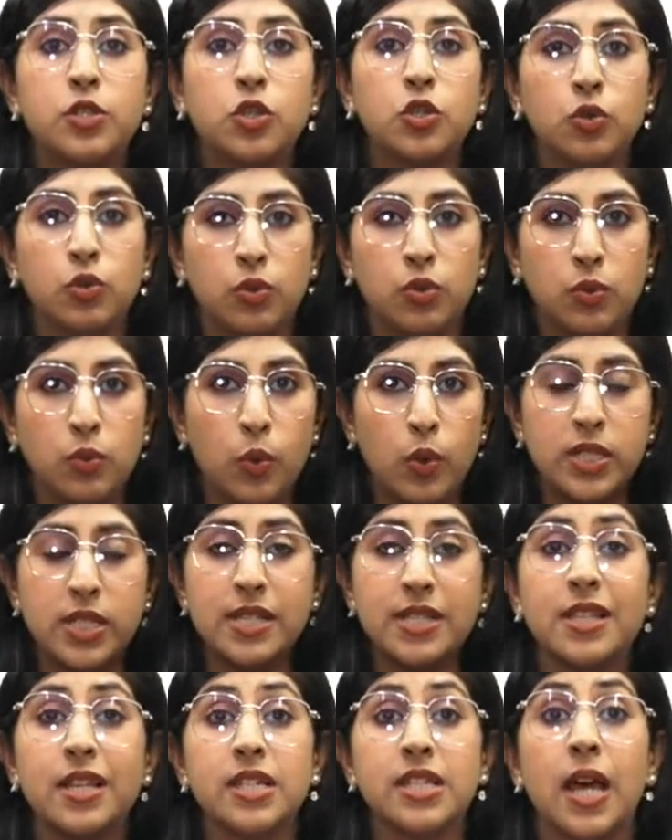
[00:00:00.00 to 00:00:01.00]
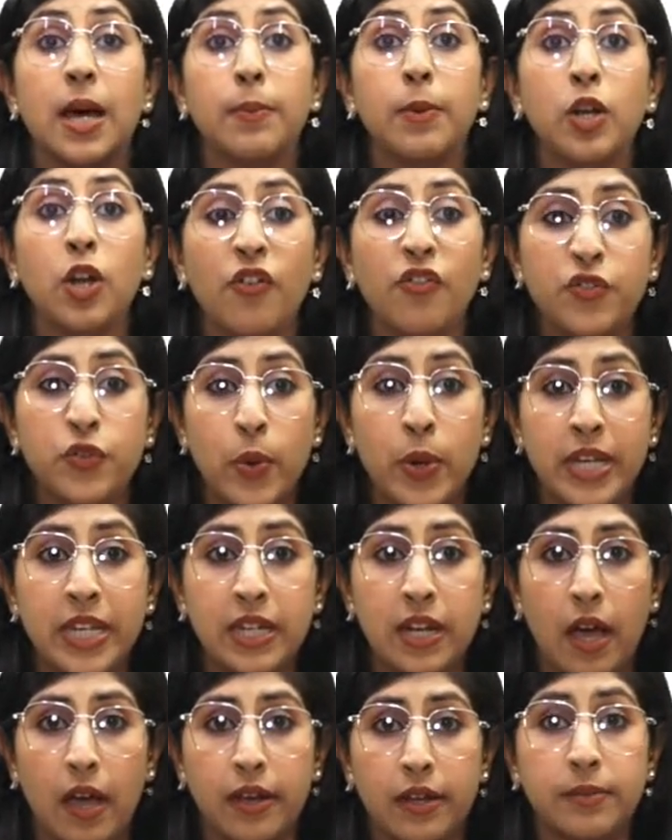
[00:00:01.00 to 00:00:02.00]
2. What is the double of
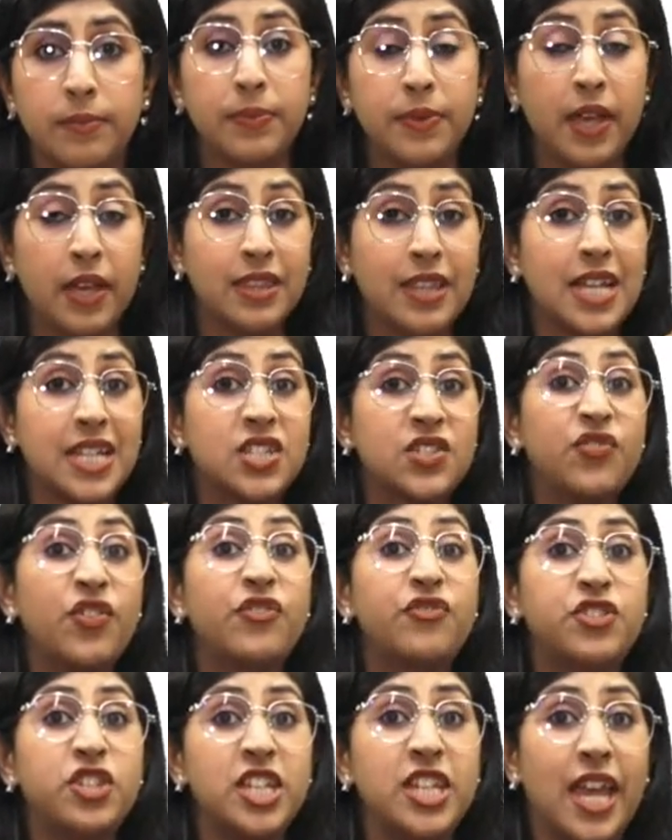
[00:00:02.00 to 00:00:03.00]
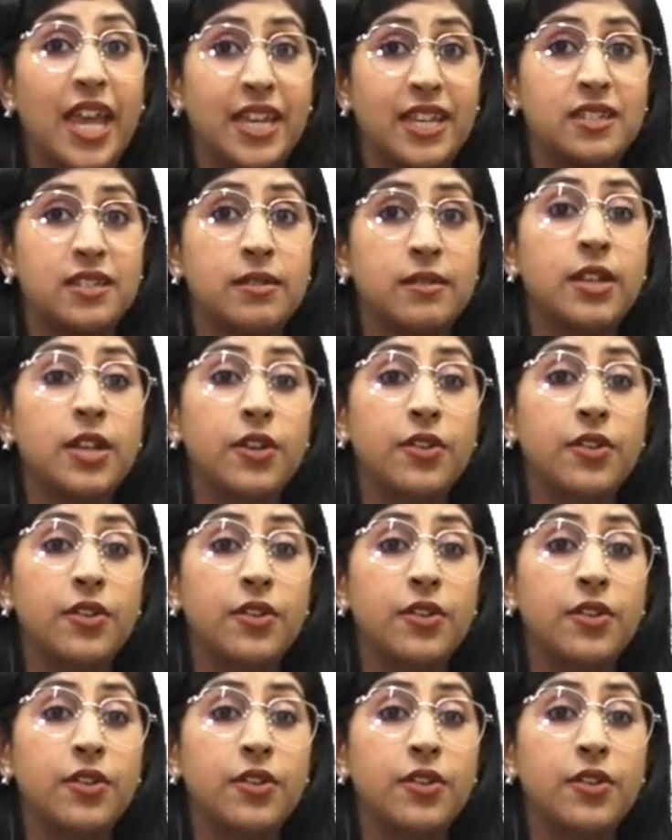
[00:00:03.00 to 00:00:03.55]
29? That's 58.